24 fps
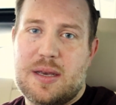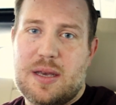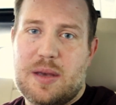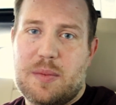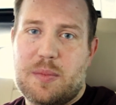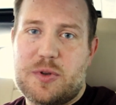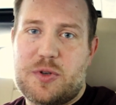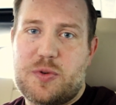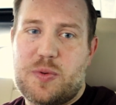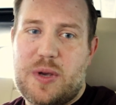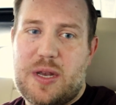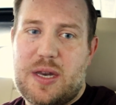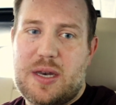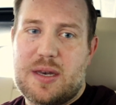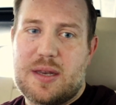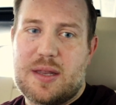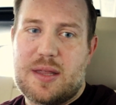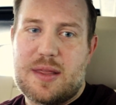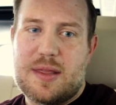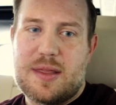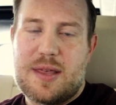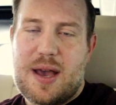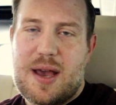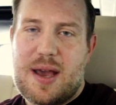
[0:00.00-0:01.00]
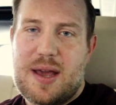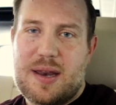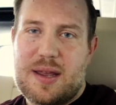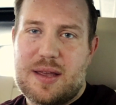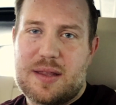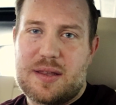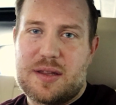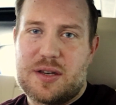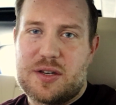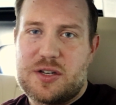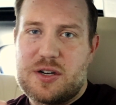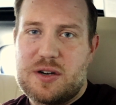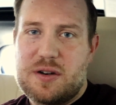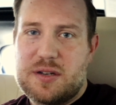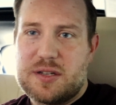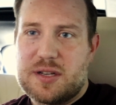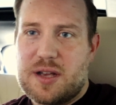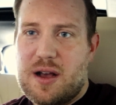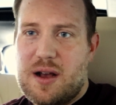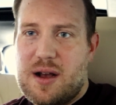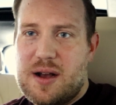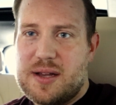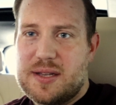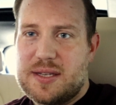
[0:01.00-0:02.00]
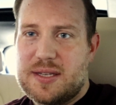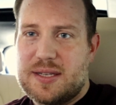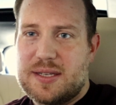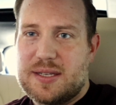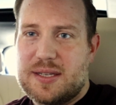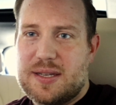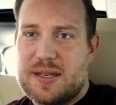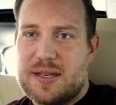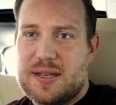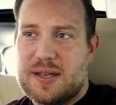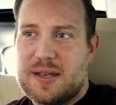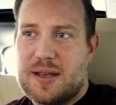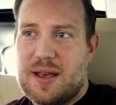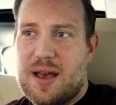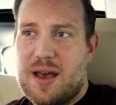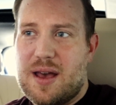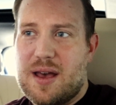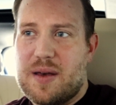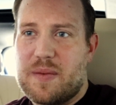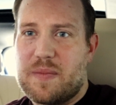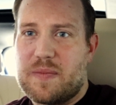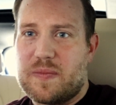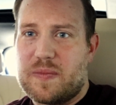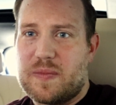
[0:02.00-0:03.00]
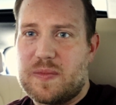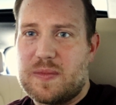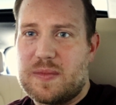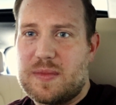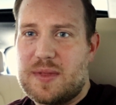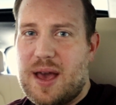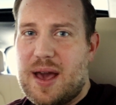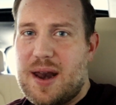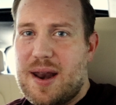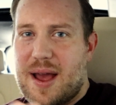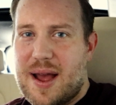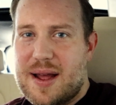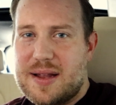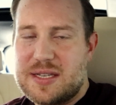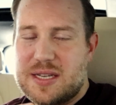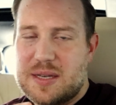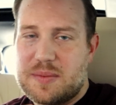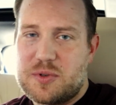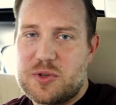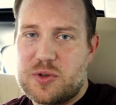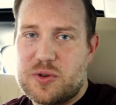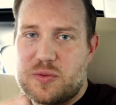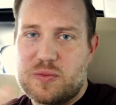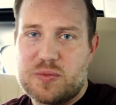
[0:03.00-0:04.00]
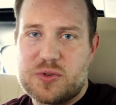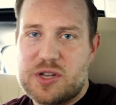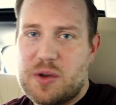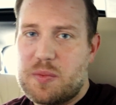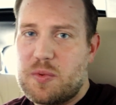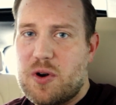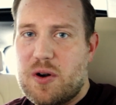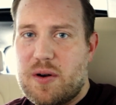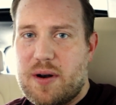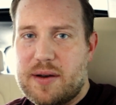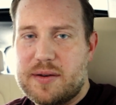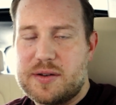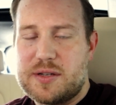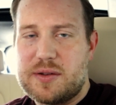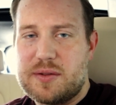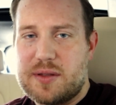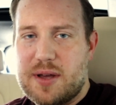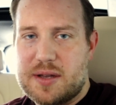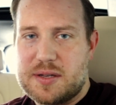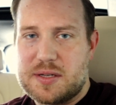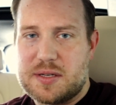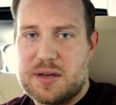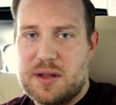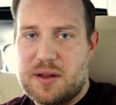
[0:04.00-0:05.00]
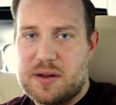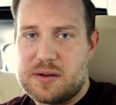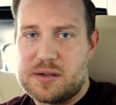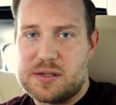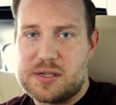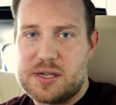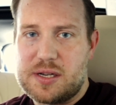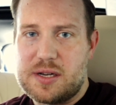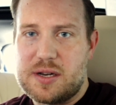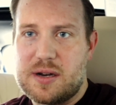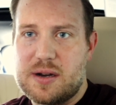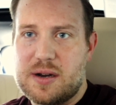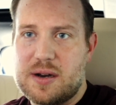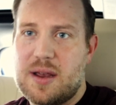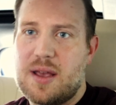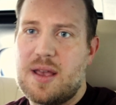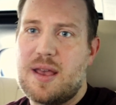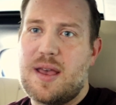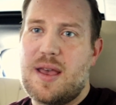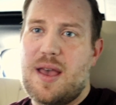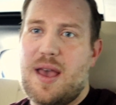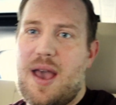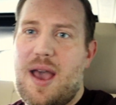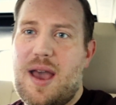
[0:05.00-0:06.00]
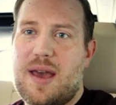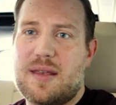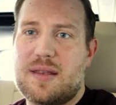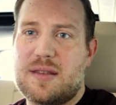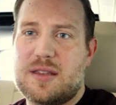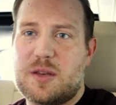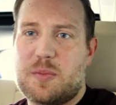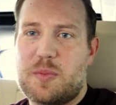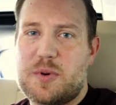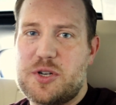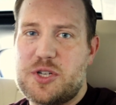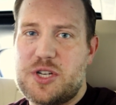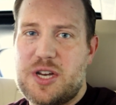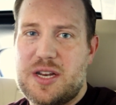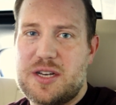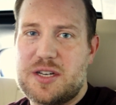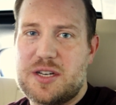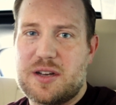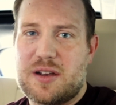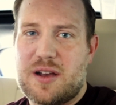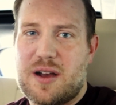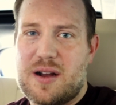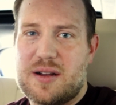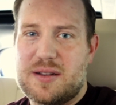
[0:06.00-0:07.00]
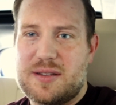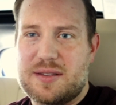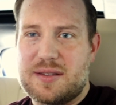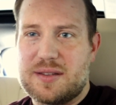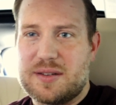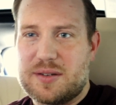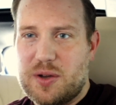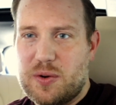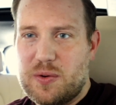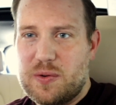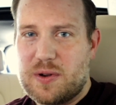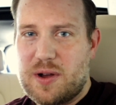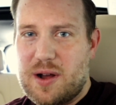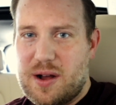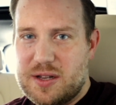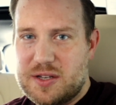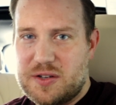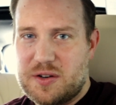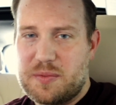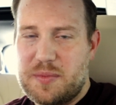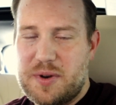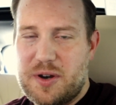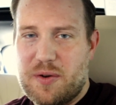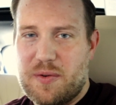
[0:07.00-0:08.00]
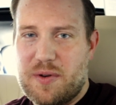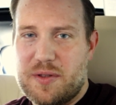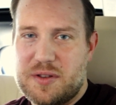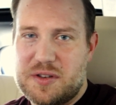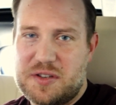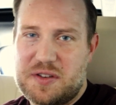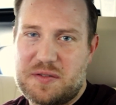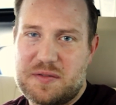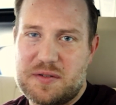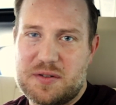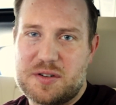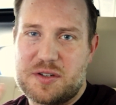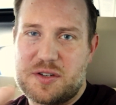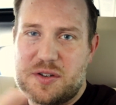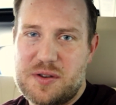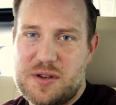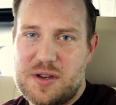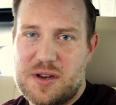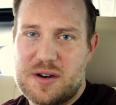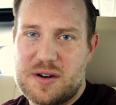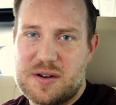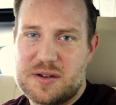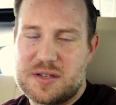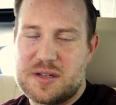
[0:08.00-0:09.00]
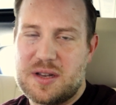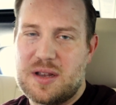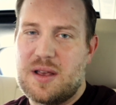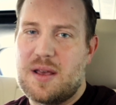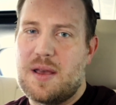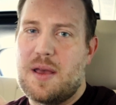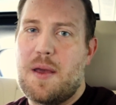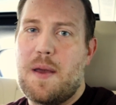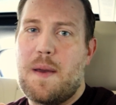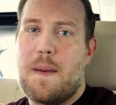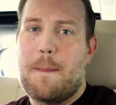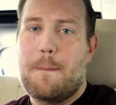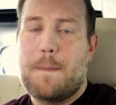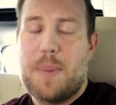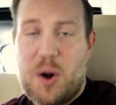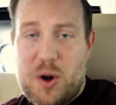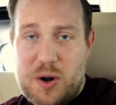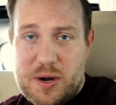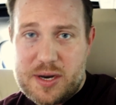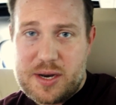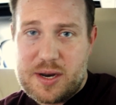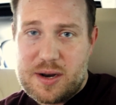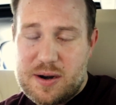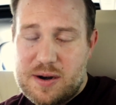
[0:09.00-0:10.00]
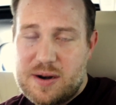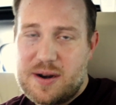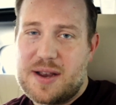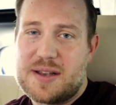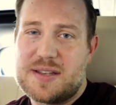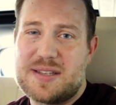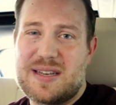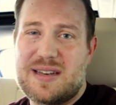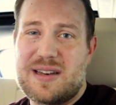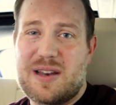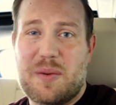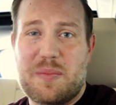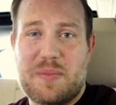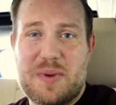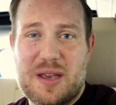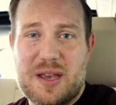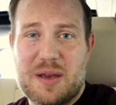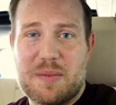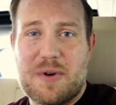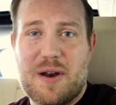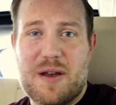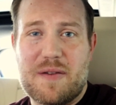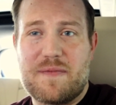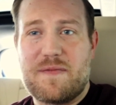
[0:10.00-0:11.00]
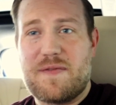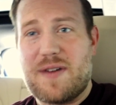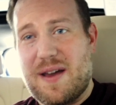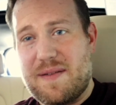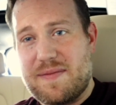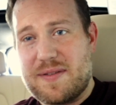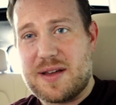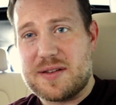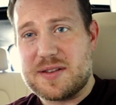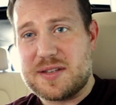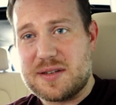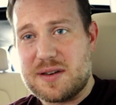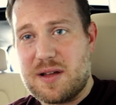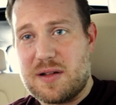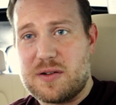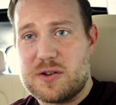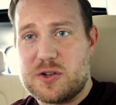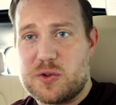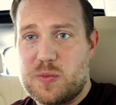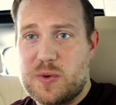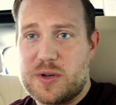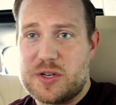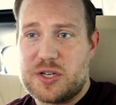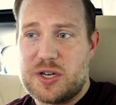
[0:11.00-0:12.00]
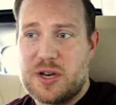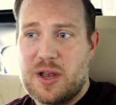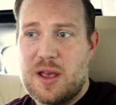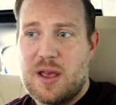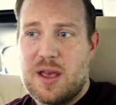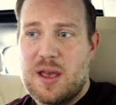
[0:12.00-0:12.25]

between that and the insurance cost, that adds up to somewhere around $2,000 a year. And the depreciation cost, the total cost for me to run this for 2 years per year has ended up being around $5,000, which,